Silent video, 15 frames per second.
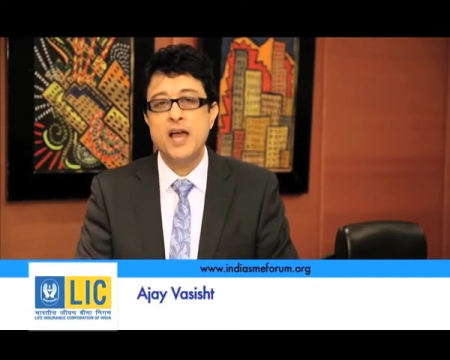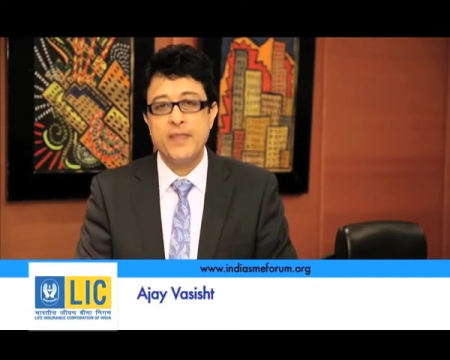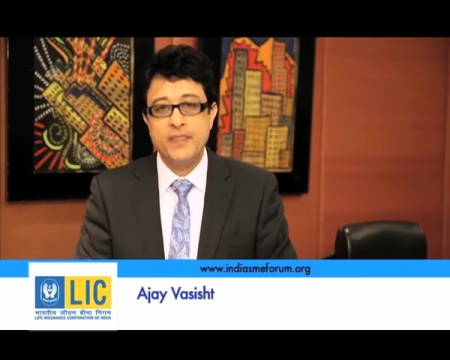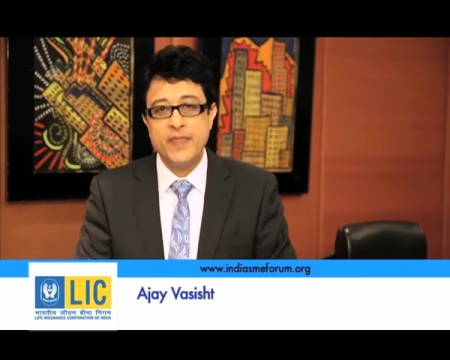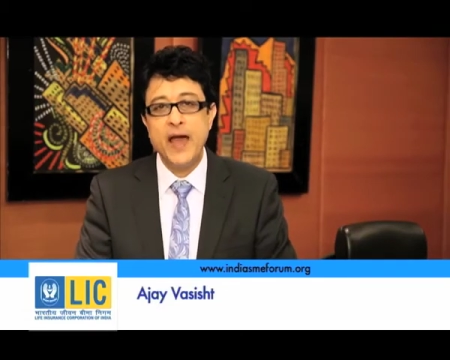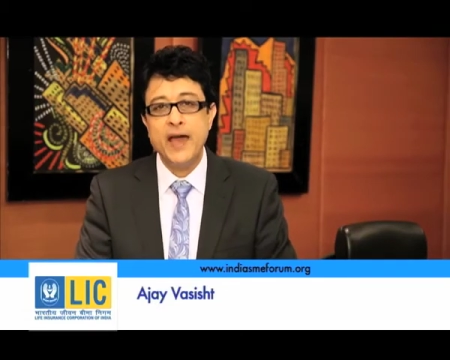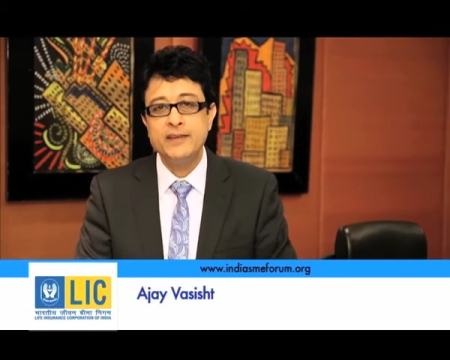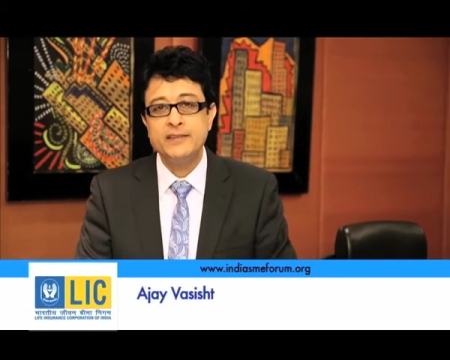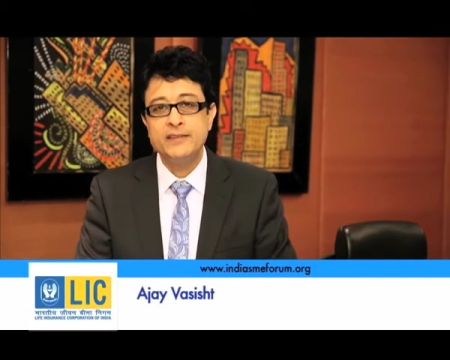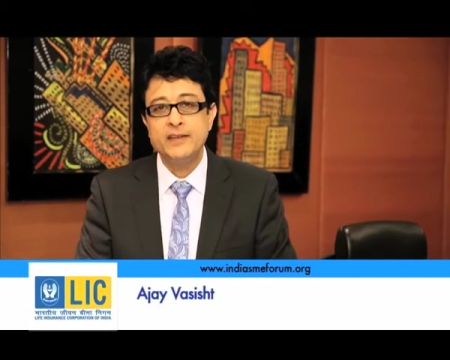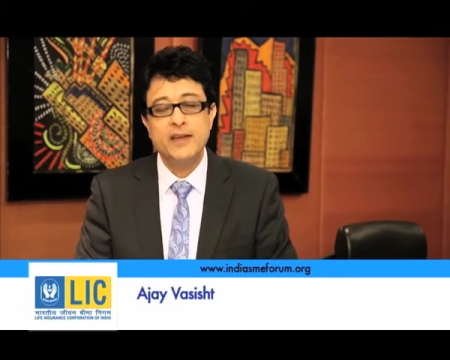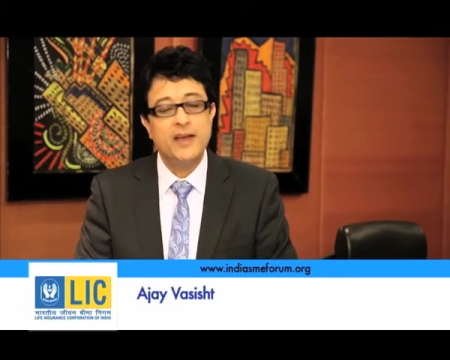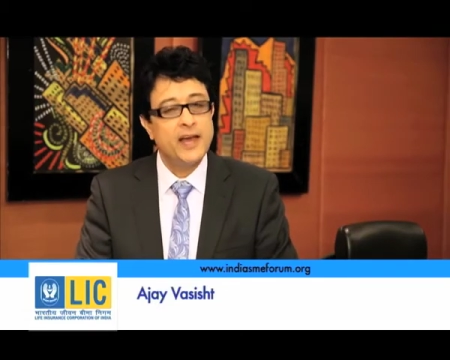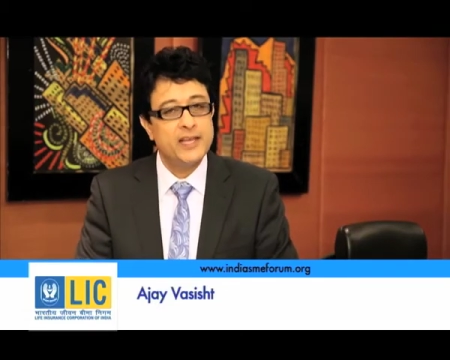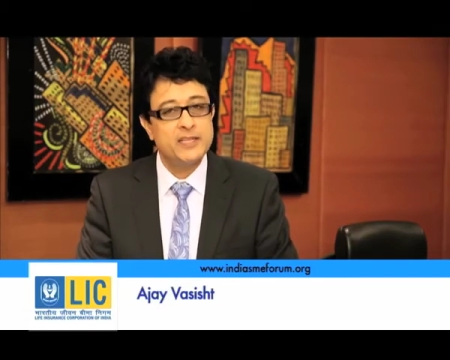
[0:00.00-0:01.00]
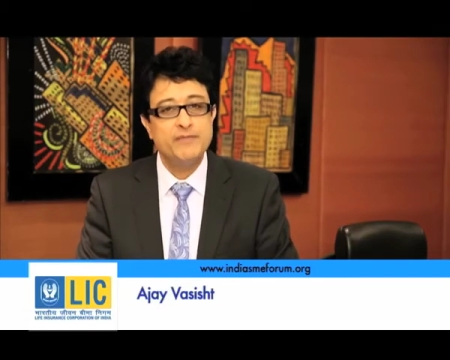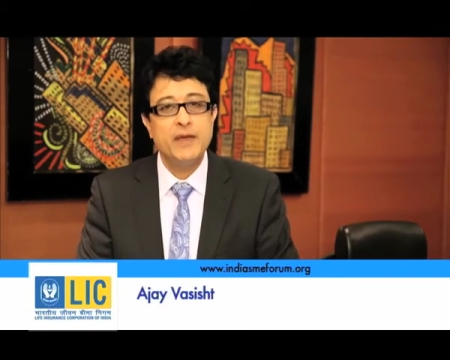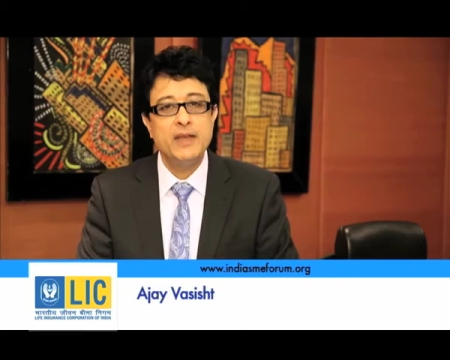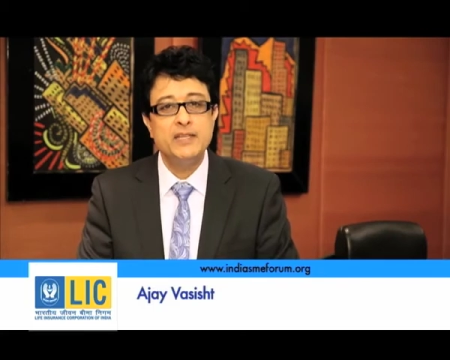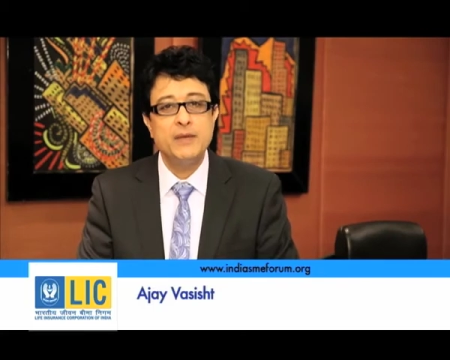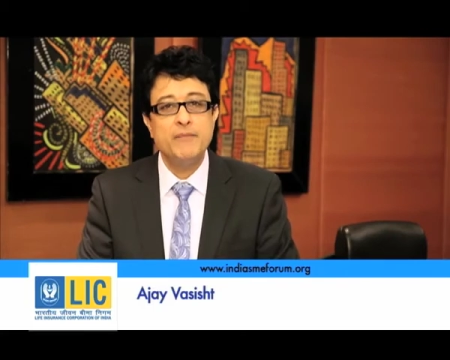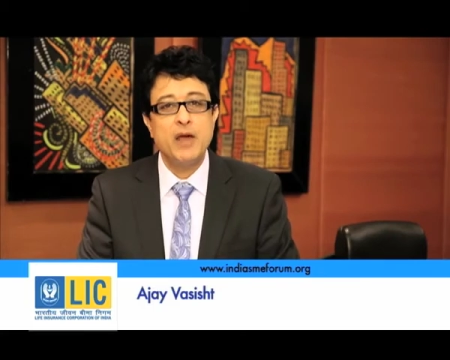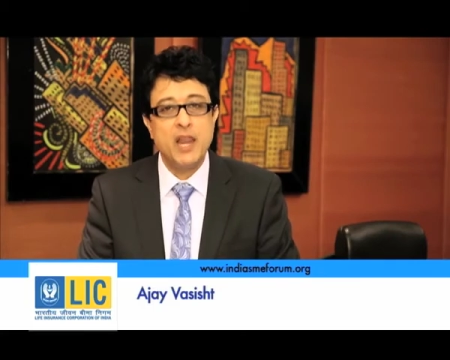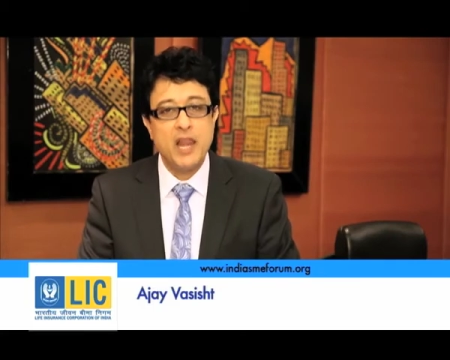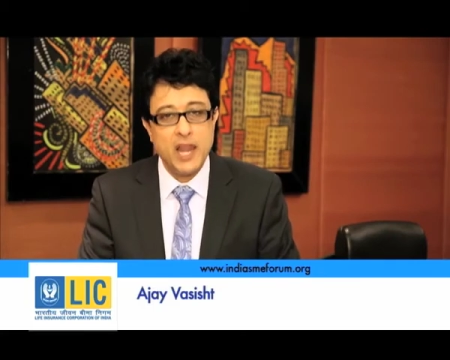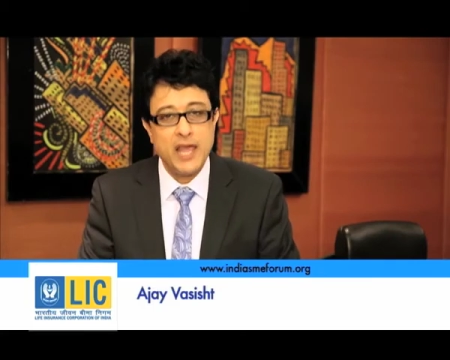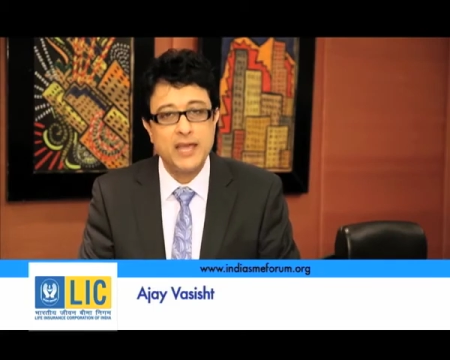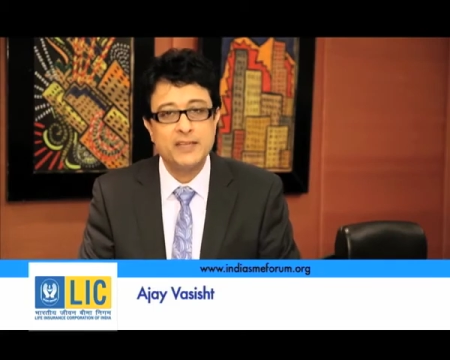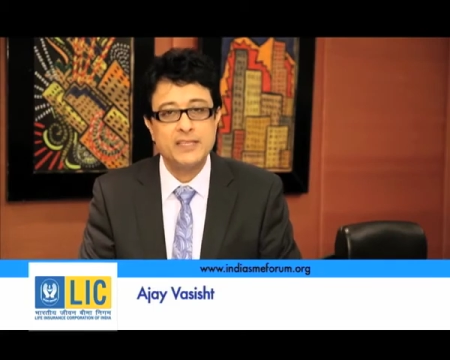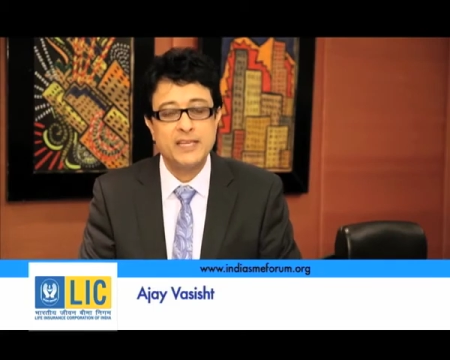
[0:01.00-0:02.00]
and that has made them a
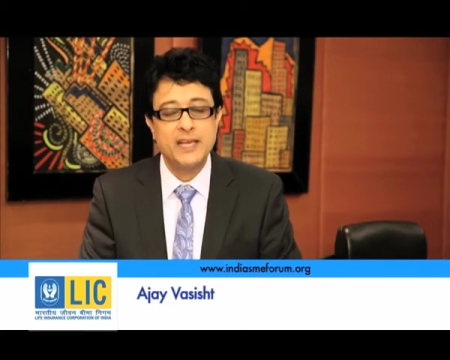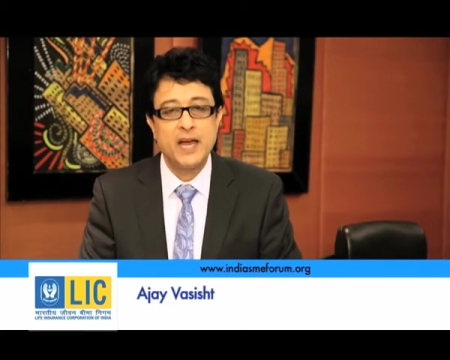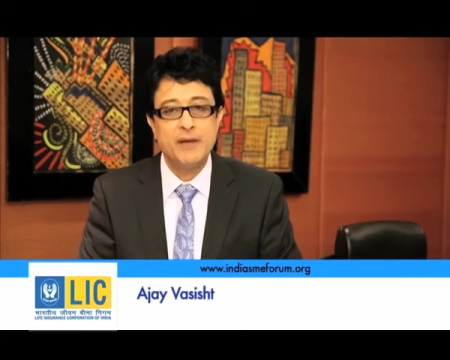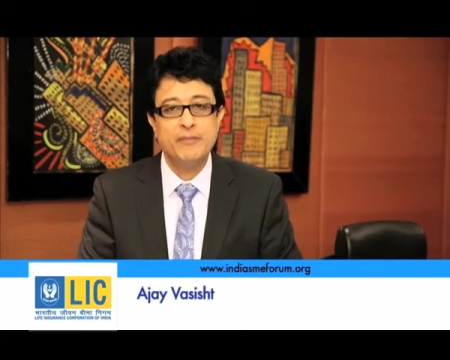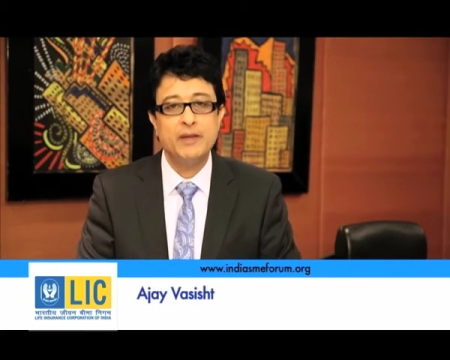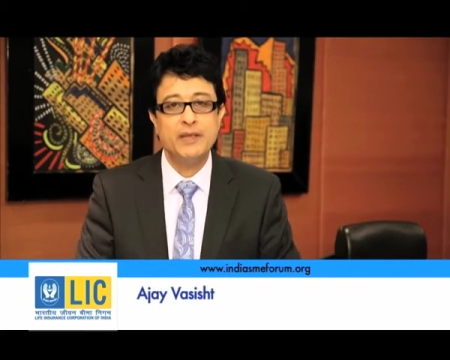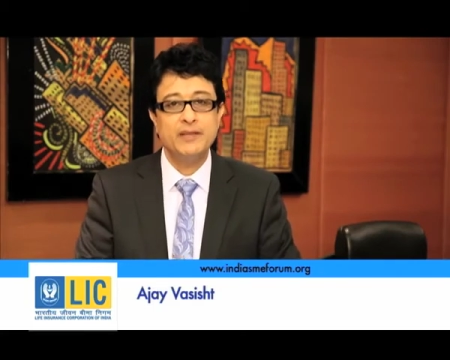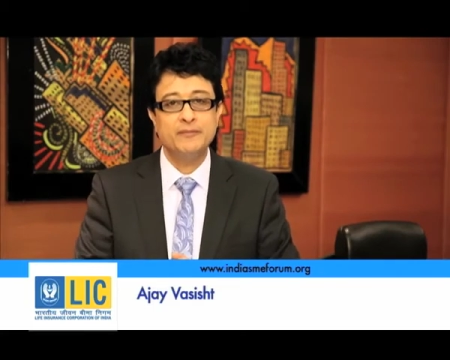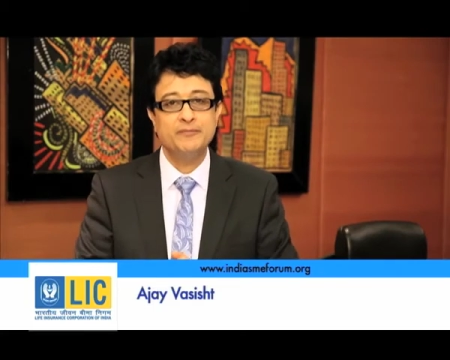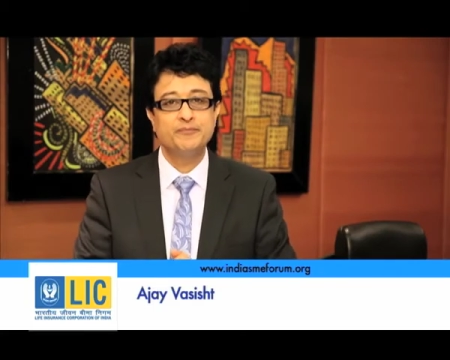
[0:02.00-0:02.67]
legacy company.